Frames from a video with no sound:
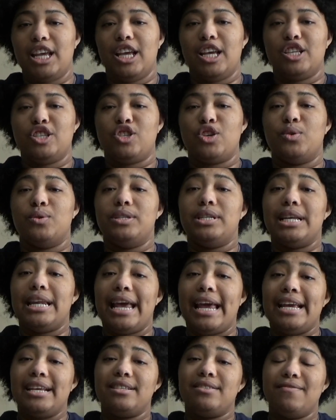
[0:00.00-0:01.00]
So in
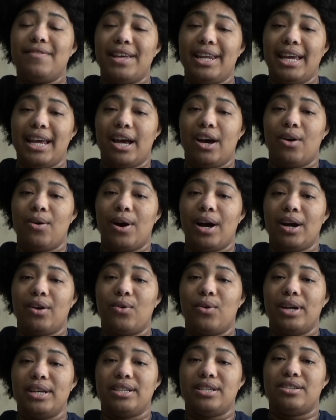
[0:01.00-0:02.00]
today's video I'm
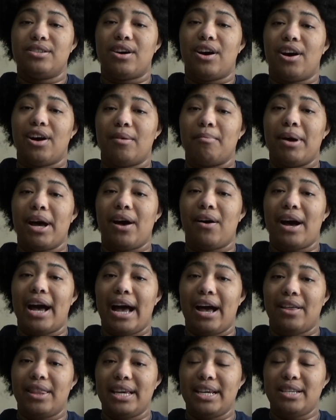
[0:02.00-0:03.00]
going to talk about
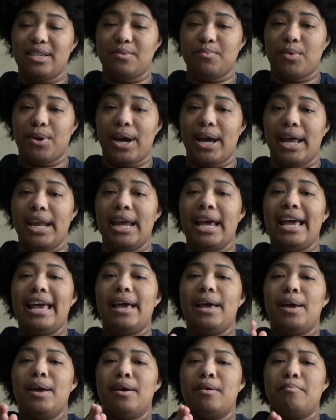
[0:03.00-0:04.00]
how they spread
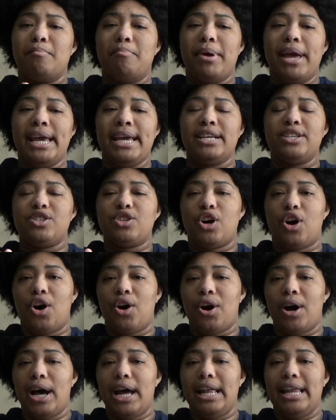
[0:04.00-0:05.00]
based
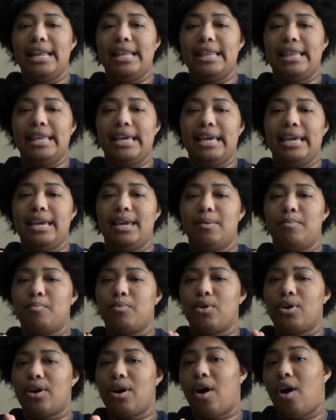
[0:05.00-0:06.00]
on the
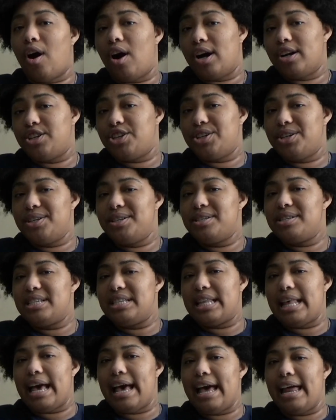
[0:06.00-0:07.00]
precautions
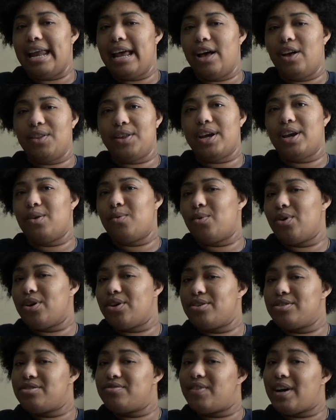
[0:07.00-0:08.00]
that healthcare
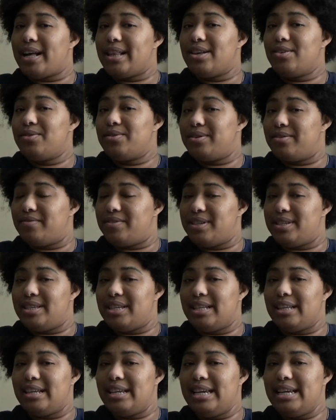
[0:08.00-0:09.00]
workers follow in
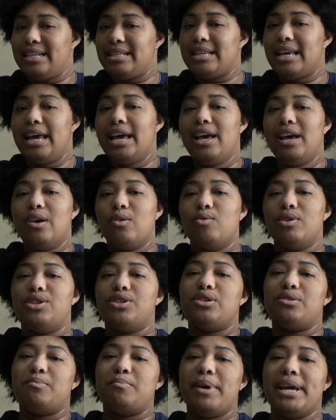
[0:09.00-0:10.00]
facilities, which
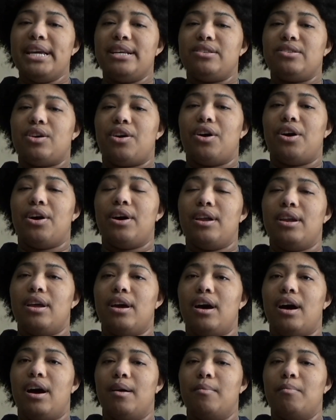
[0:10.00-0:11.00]
is based on
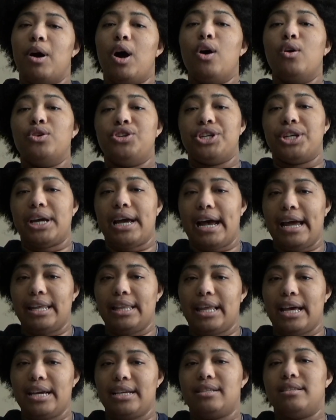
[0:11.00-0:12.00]
OSHA
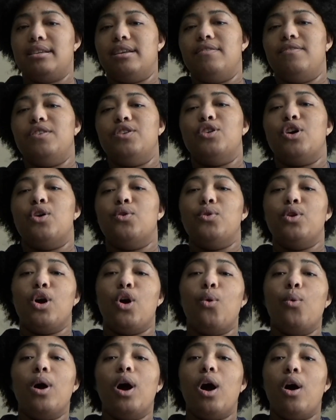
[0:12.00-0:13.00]
guidelines. And if you don't know
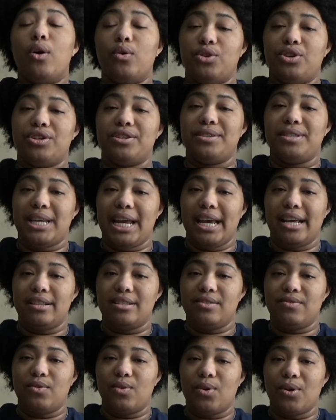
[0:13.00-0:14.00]
what OSHA stands
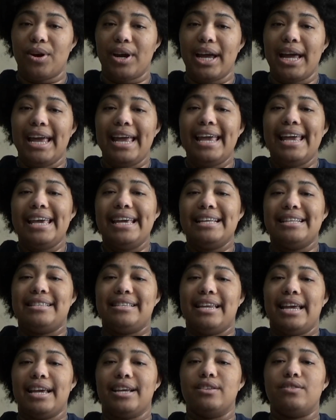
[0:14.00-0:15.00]
for, it
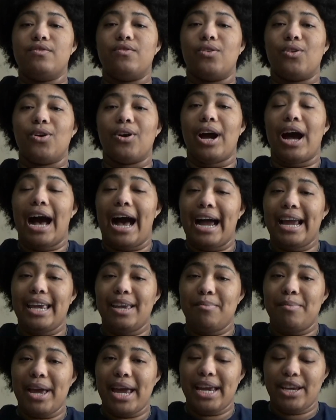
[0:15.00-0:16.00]
stands for
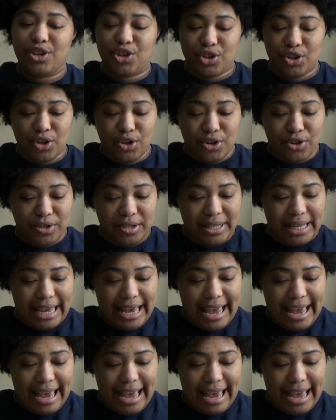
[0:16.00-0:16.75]
Occupational